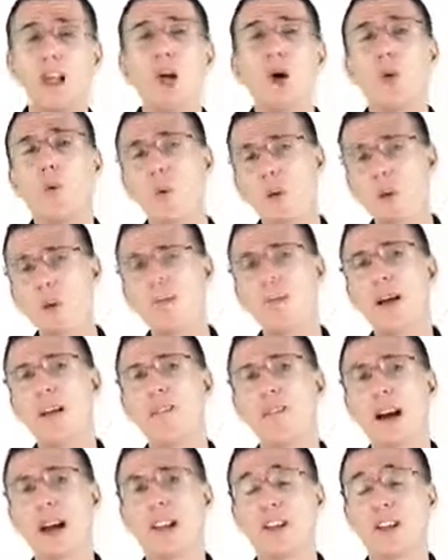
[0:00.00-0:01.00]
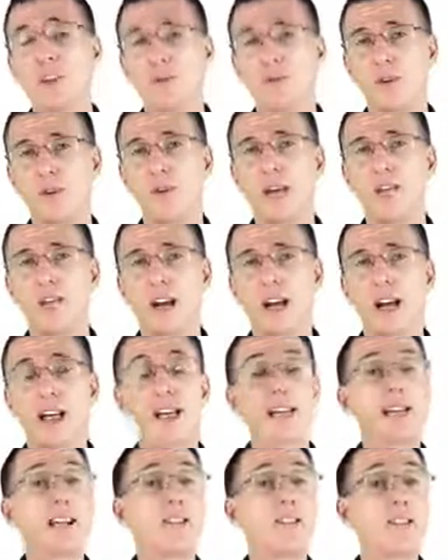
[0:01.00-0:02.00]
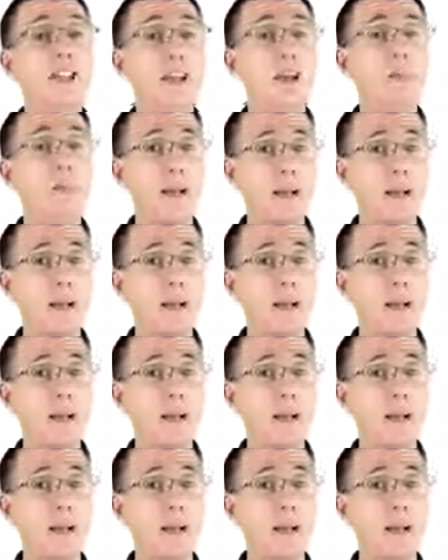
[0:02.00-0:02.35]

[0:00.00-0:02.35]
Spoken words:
Once my file is verified, it's then